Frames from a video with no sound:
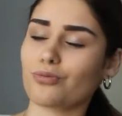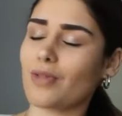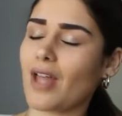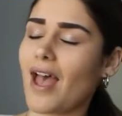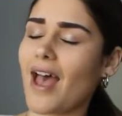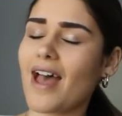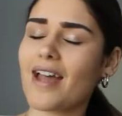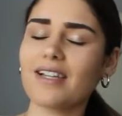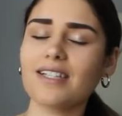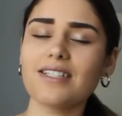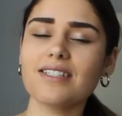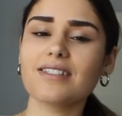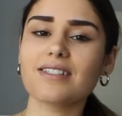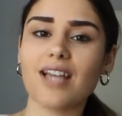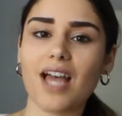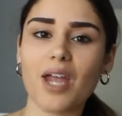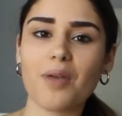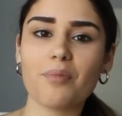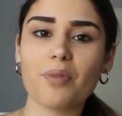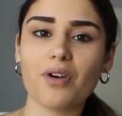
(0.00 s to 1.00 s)
any
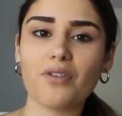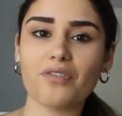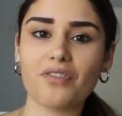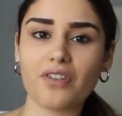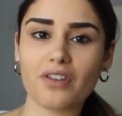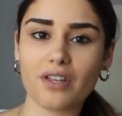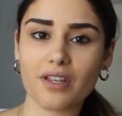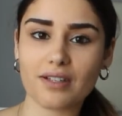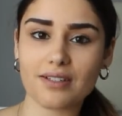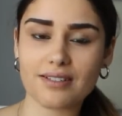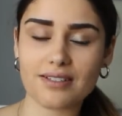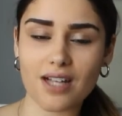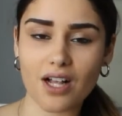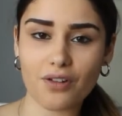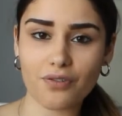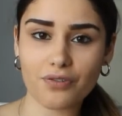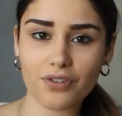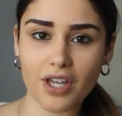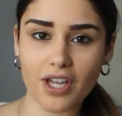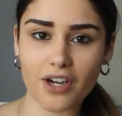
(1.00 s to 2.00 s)
type of
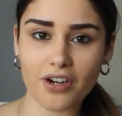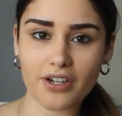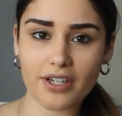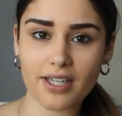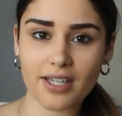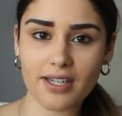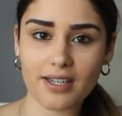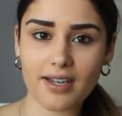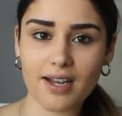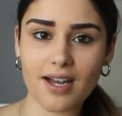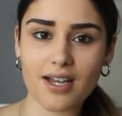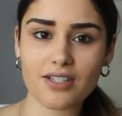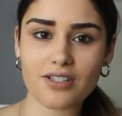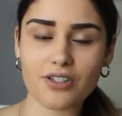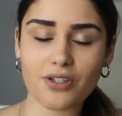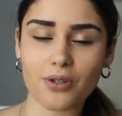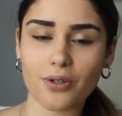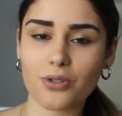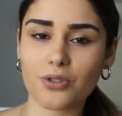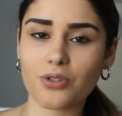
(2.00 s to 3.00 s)
self-care kit, guys.
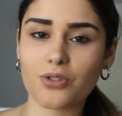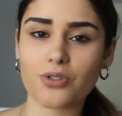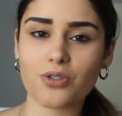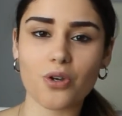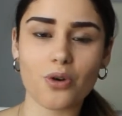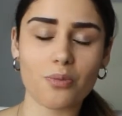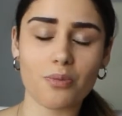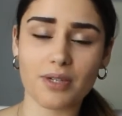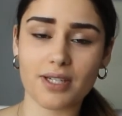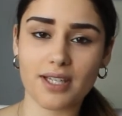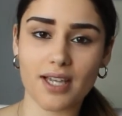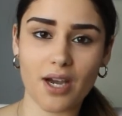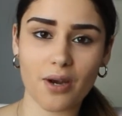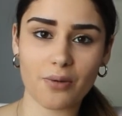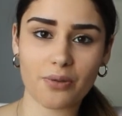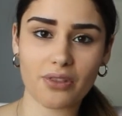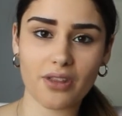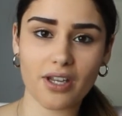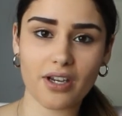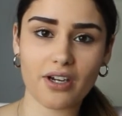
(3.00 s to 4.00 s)
There are so many
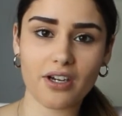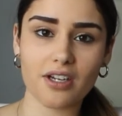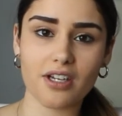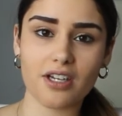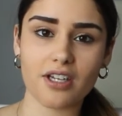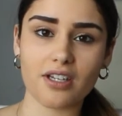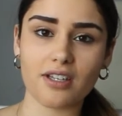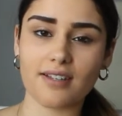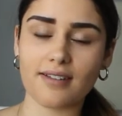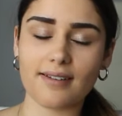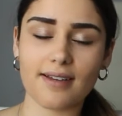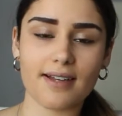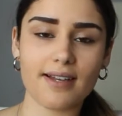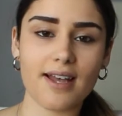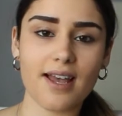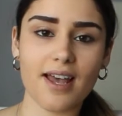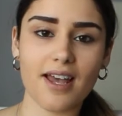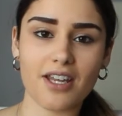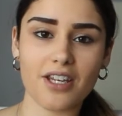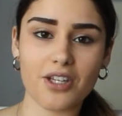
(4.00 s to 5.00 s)
out there.
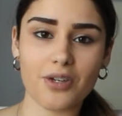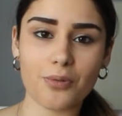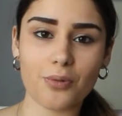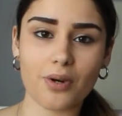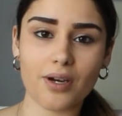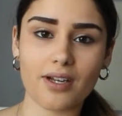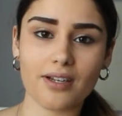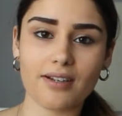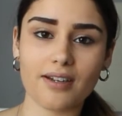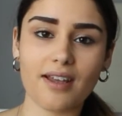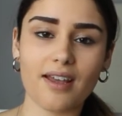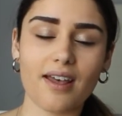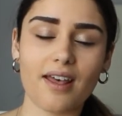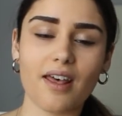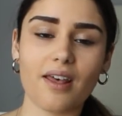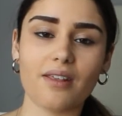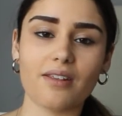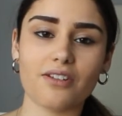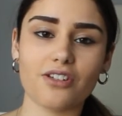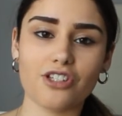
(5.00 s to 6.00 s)
Get anyone.
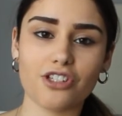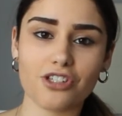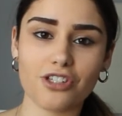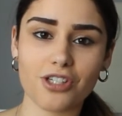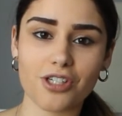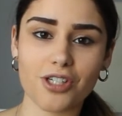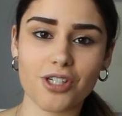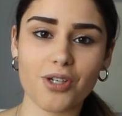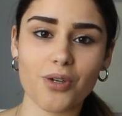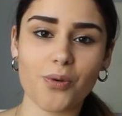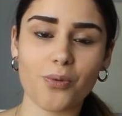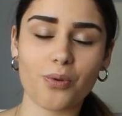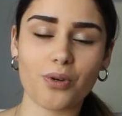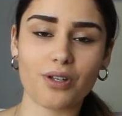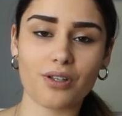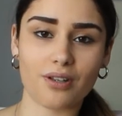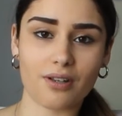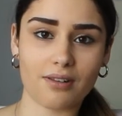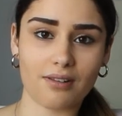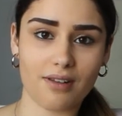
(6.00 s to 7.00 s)
She
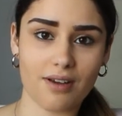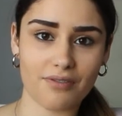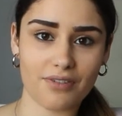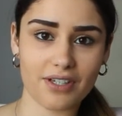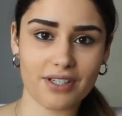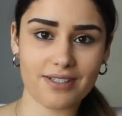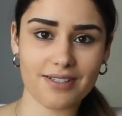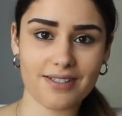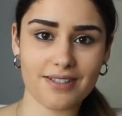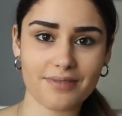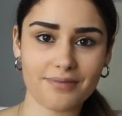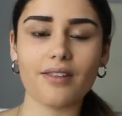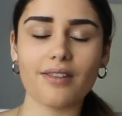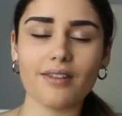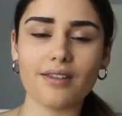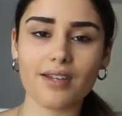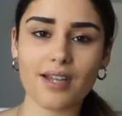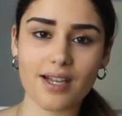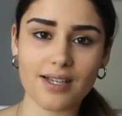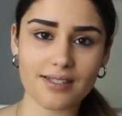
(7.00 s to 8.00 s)
will love it.
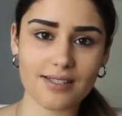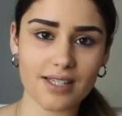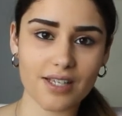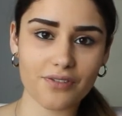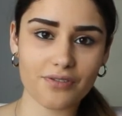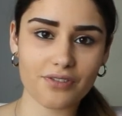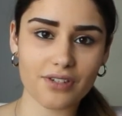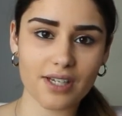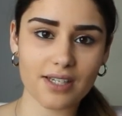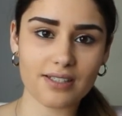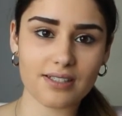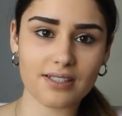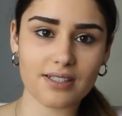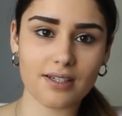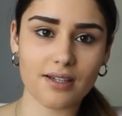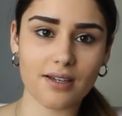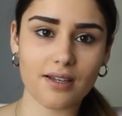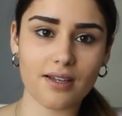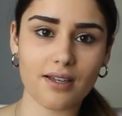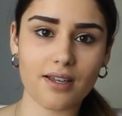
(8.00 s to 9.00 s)
The next gift
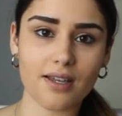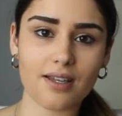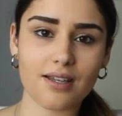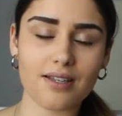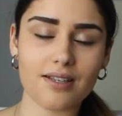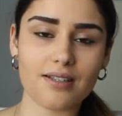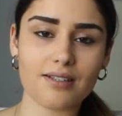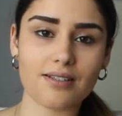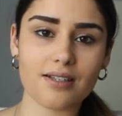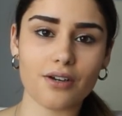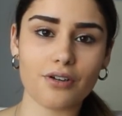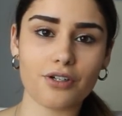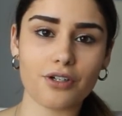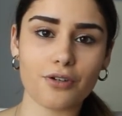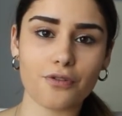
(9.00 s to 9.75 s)
idea is an